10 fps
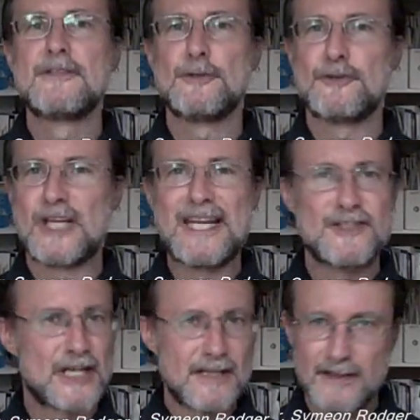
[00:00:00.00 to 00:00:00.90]
to
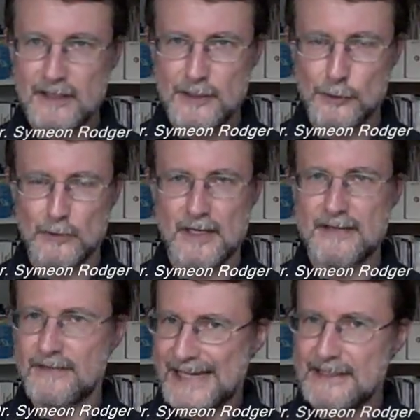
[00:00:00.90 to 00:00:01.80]
change anything in your
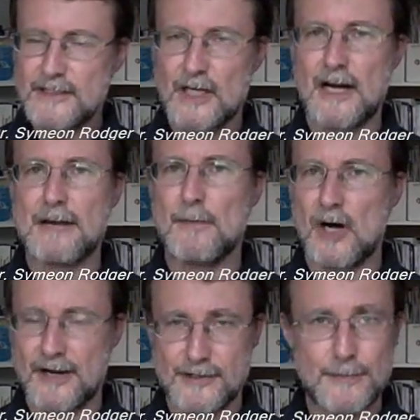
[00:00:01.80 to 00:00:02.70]
life
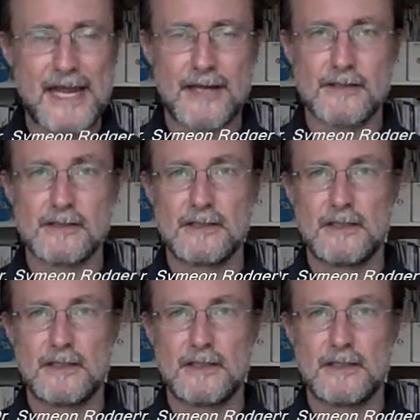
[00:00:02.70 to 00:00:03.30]
anytime on demand.